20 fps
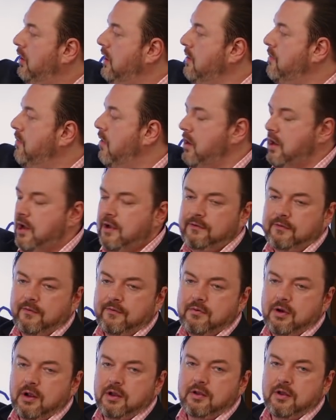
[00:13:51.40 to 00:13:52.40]
in my lines
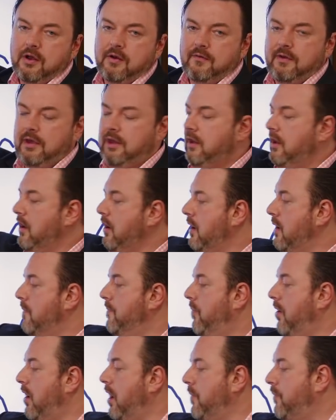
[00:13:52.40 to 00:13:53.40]
of credit over here
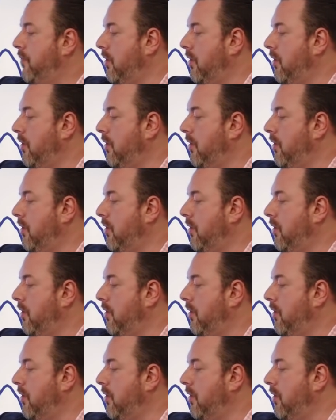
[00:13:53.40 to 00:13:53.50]
and buy